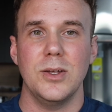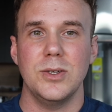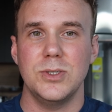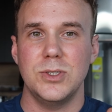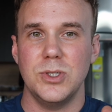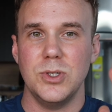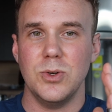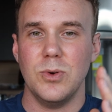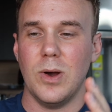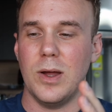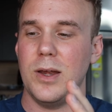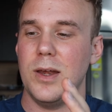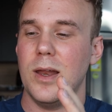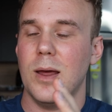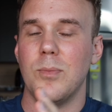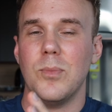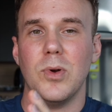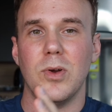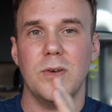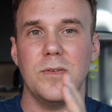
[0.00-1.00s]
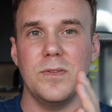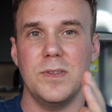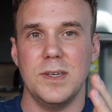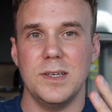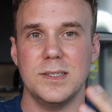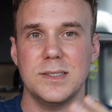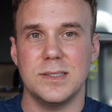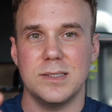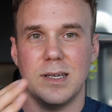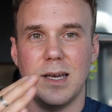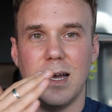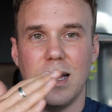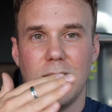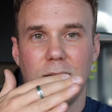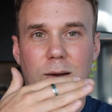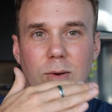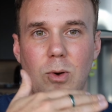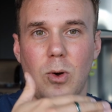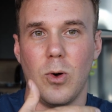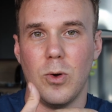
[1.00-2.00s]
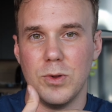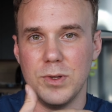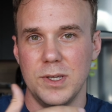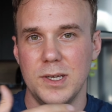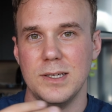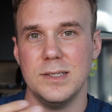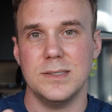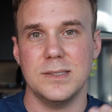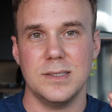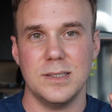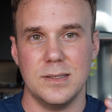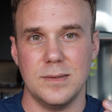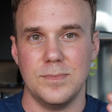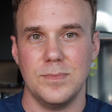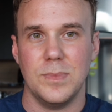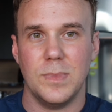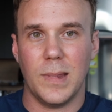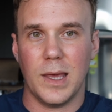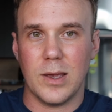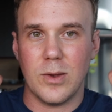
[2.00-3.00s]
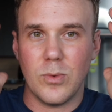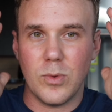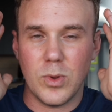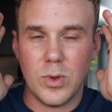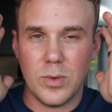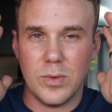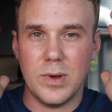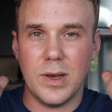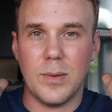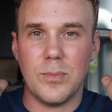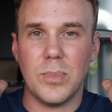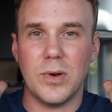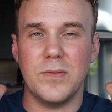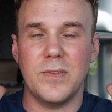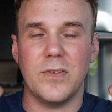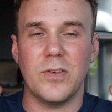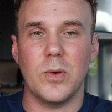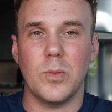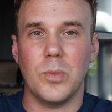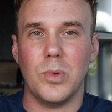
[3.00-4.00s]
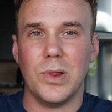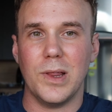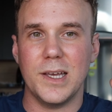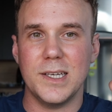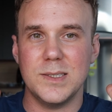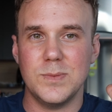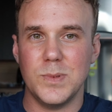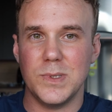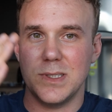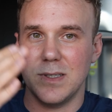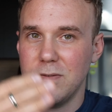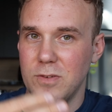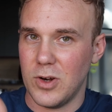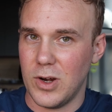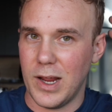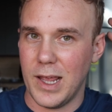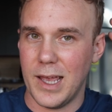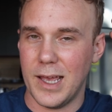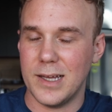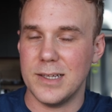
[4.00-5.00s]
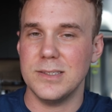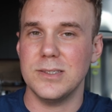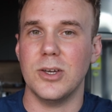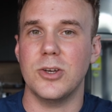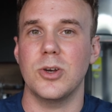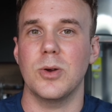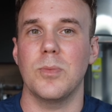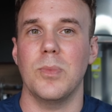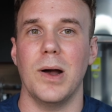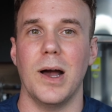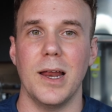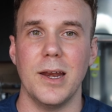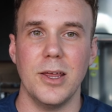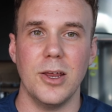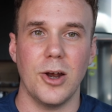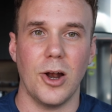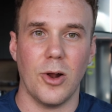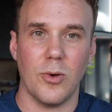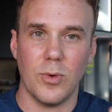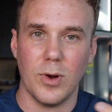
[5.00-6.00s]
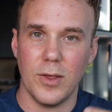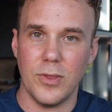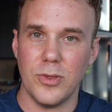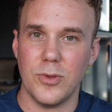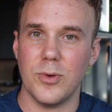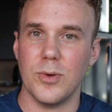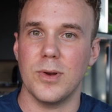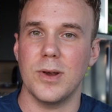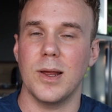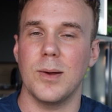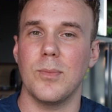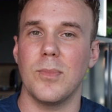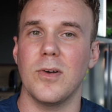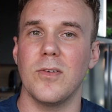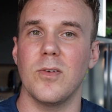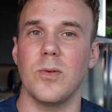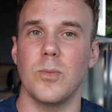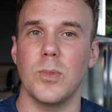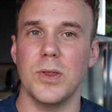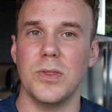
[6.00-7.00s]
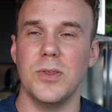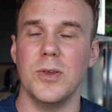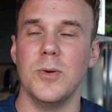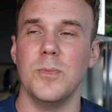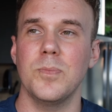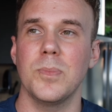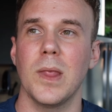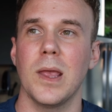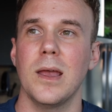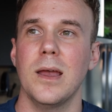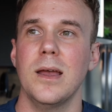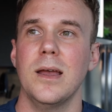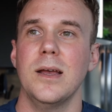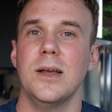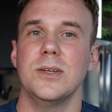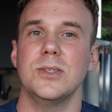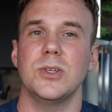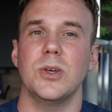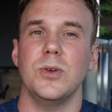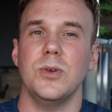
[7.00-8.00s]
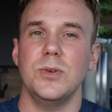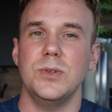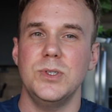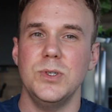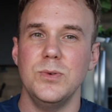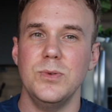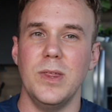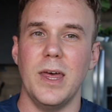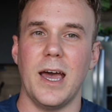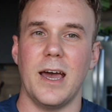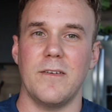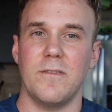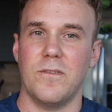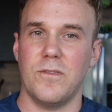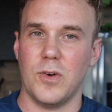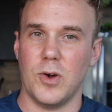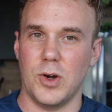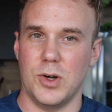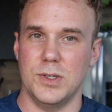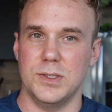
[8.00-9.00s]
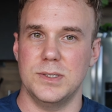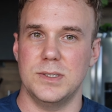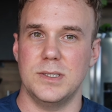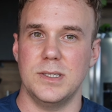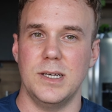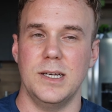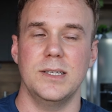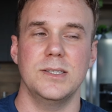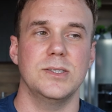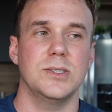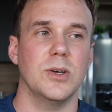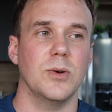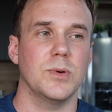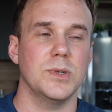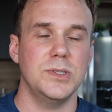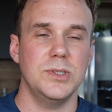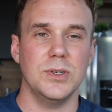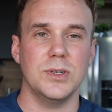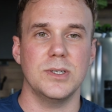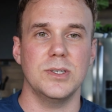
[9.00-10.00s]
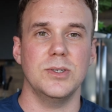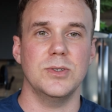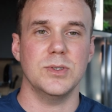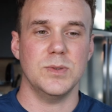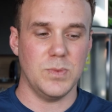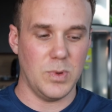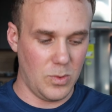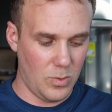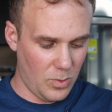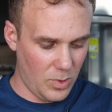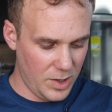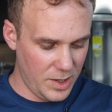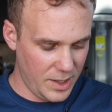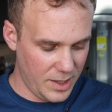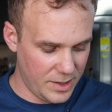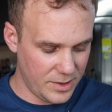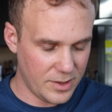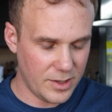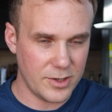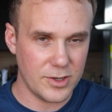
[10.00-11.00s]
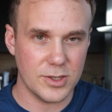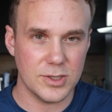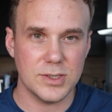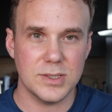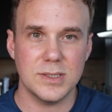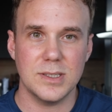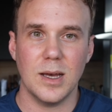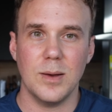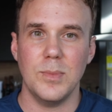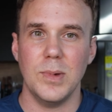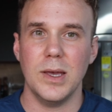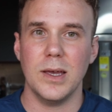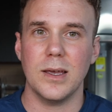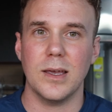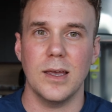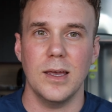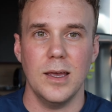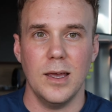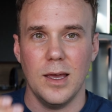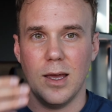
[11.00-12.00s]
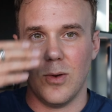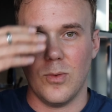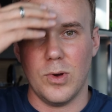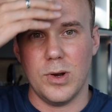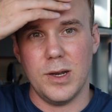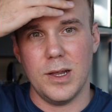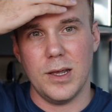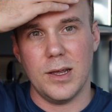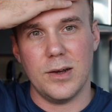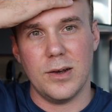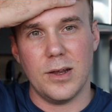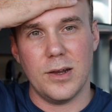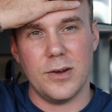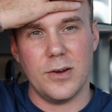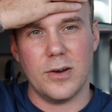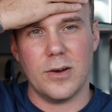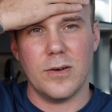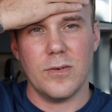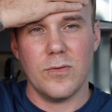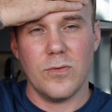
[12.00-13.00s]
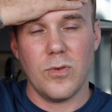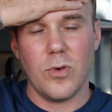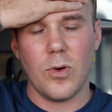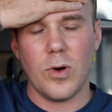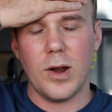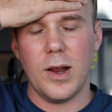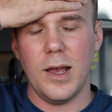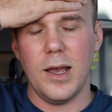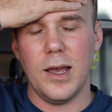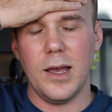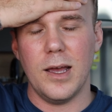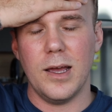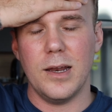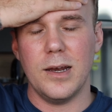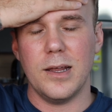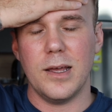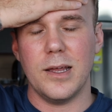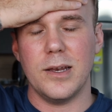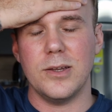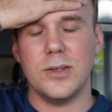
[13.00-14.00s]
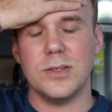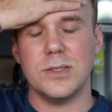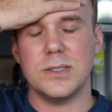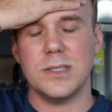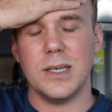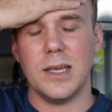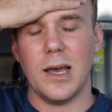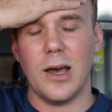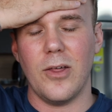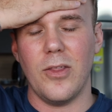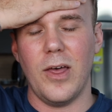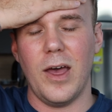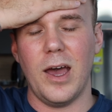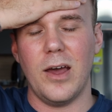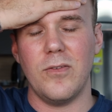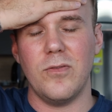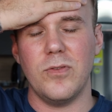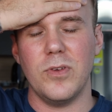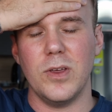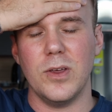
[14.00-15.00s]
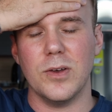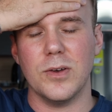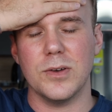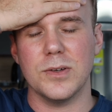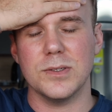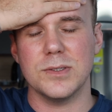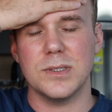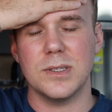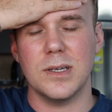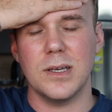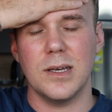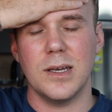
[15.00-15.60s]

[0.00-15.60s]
do a number of these holdings, like a number of different placements of your hands on your body, and I'll run through a number of them with you. So you do that first. And so what you can do is put one hand on your stomach, and one hand on your forehead, and you see how that feels.